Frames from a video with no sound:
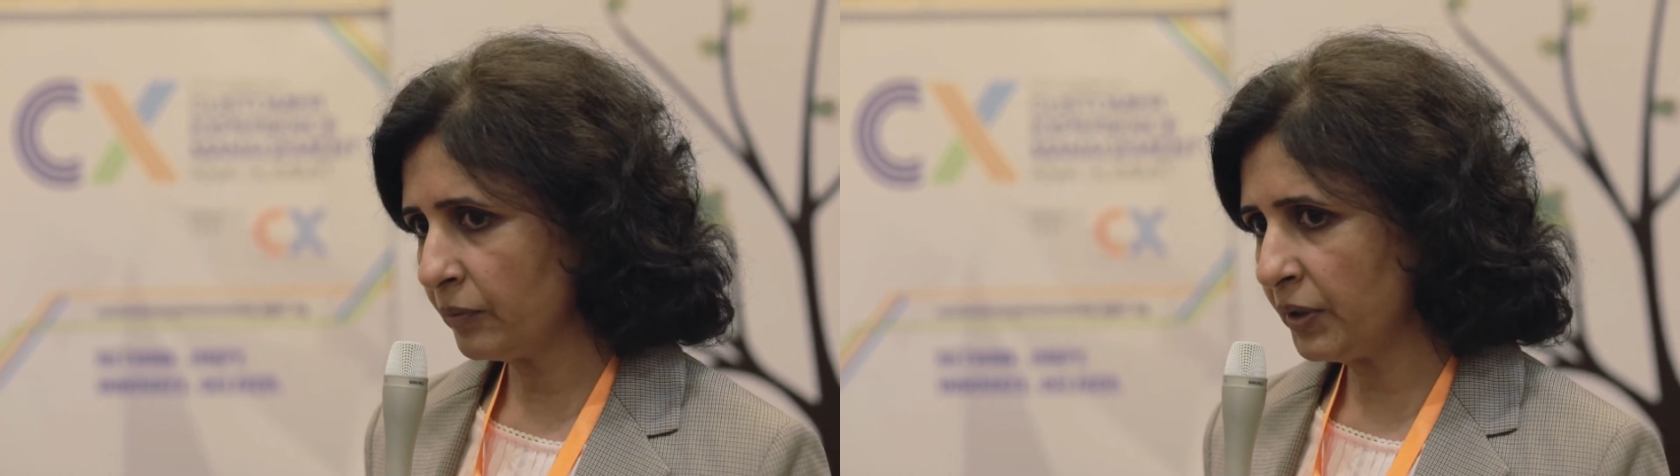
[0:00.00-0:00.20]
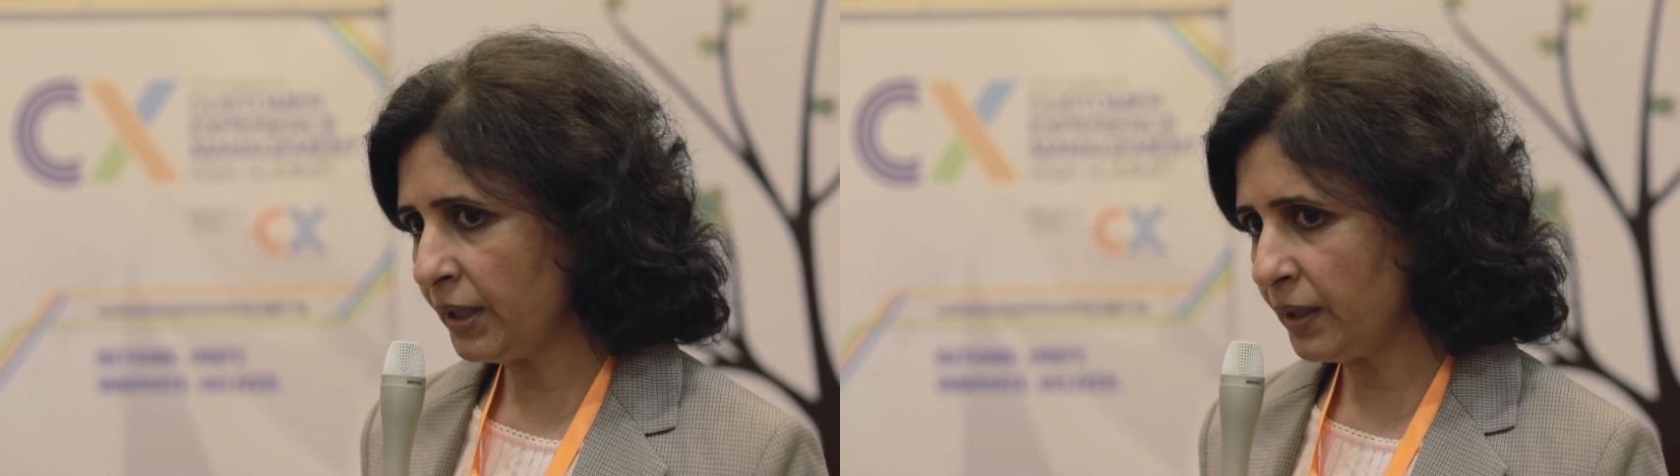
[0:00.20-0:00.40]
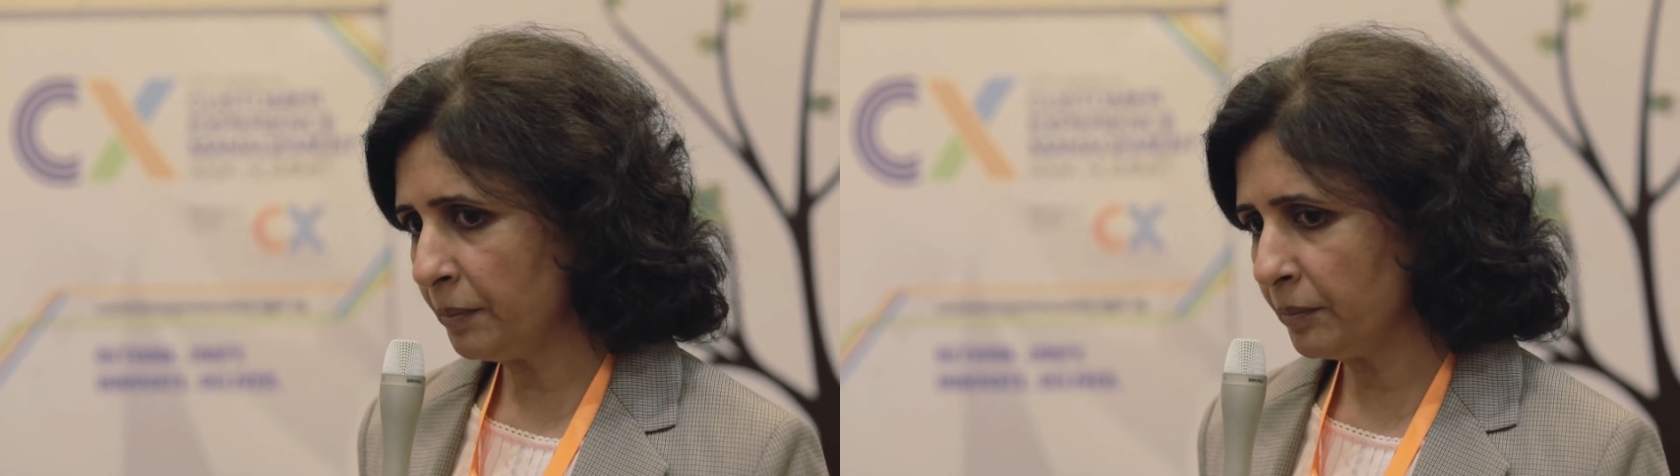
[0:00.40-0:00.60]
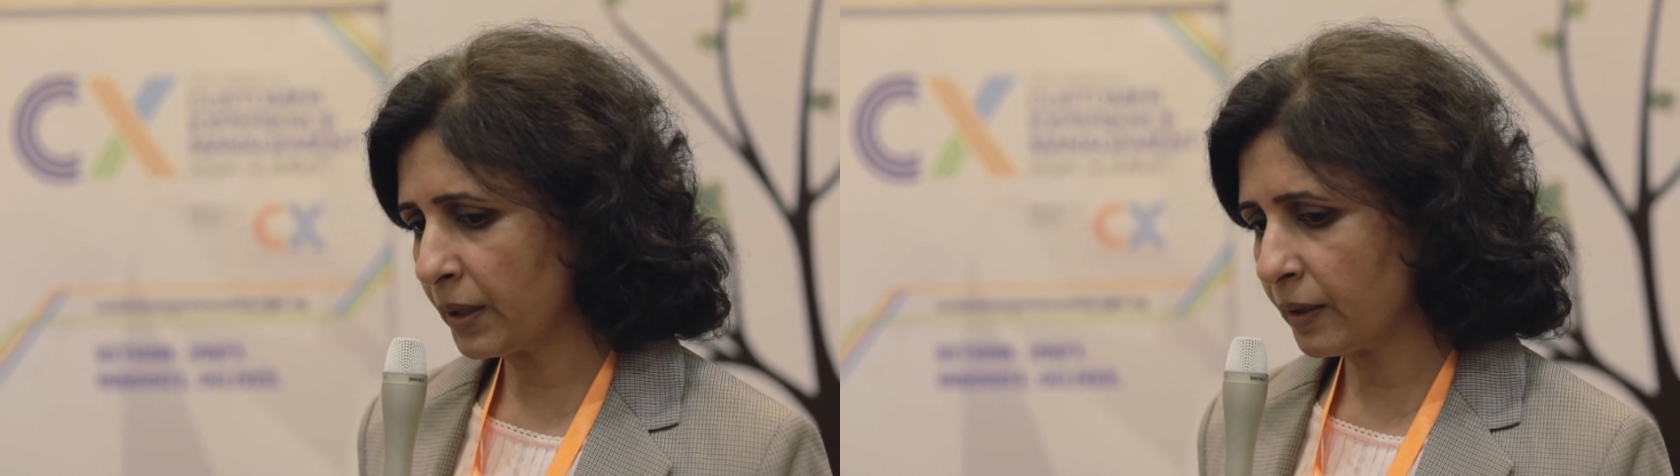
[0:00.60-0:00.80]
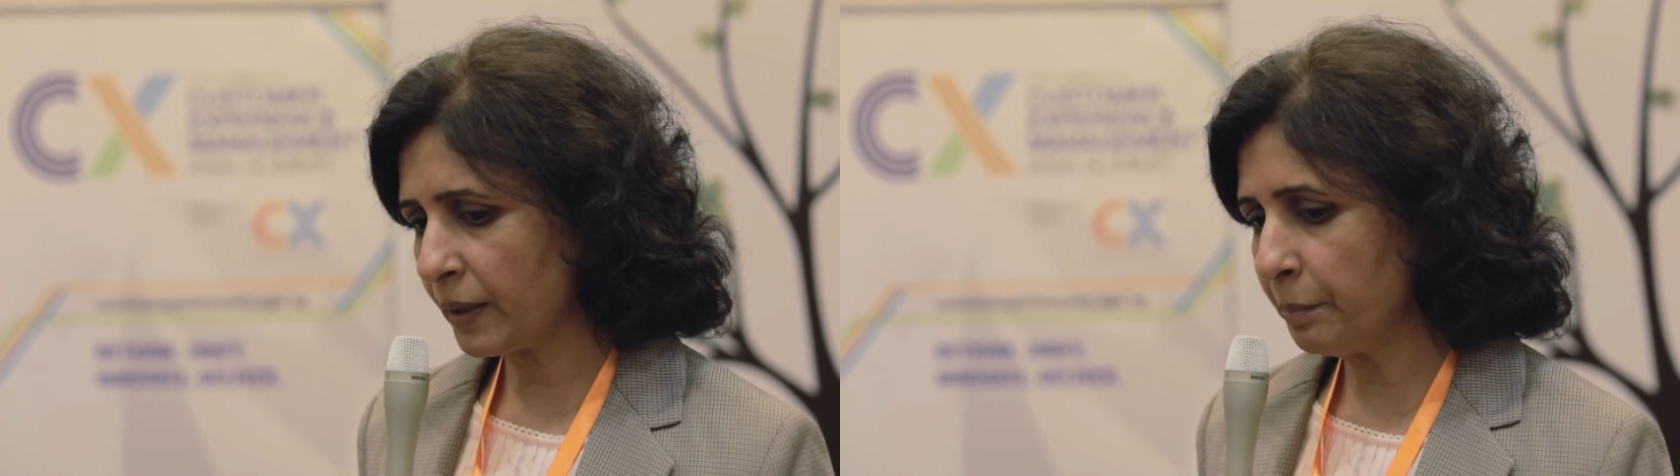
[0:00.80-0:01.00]
very
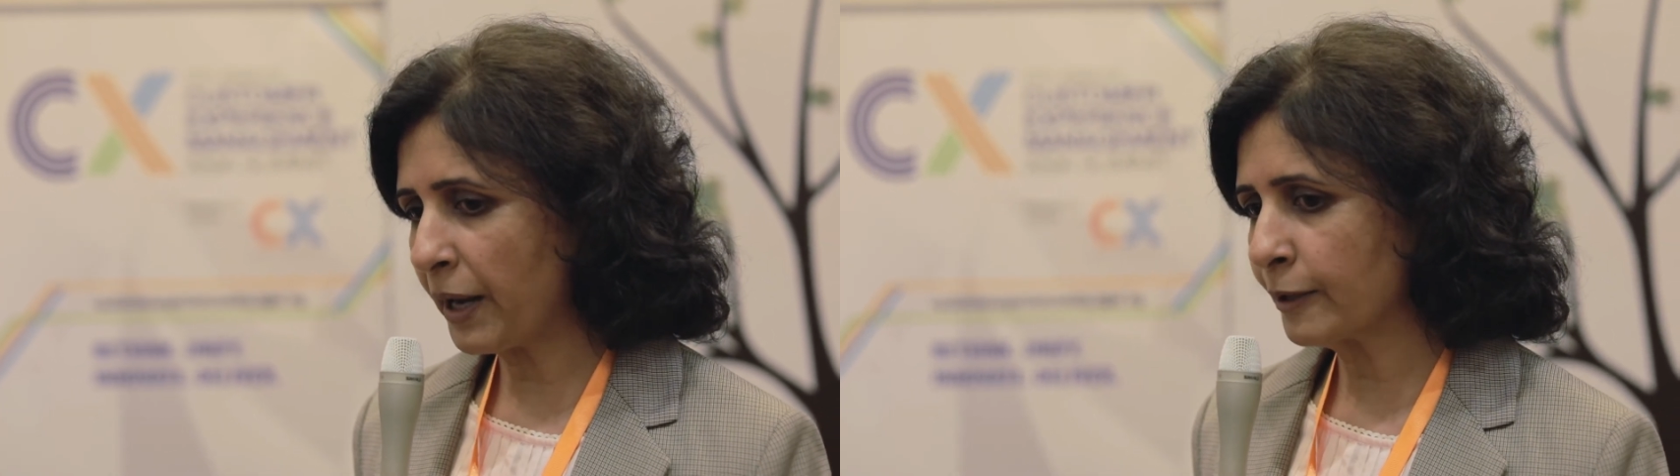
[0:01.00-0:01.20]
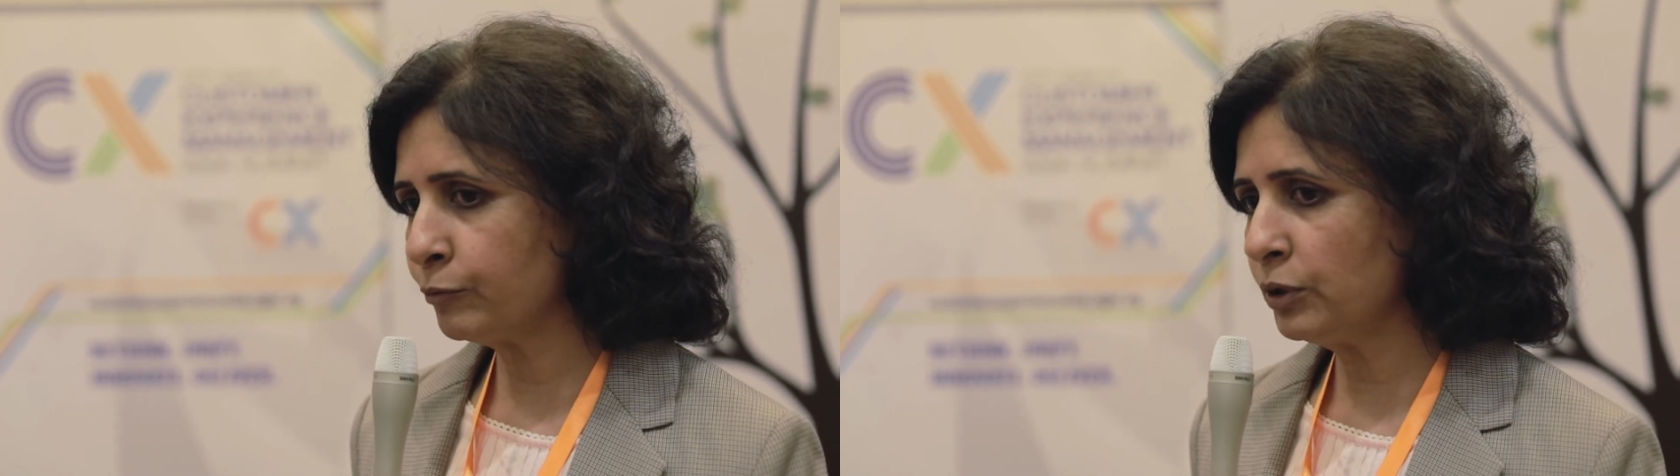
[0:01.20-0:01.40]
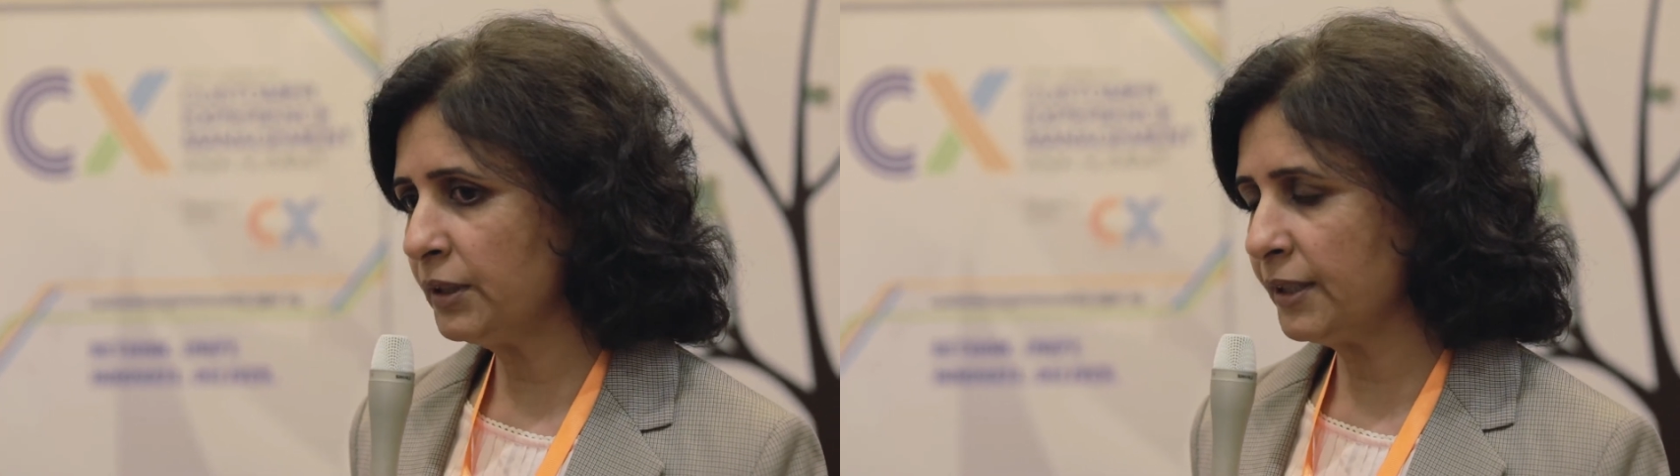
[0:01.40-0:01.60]
impactful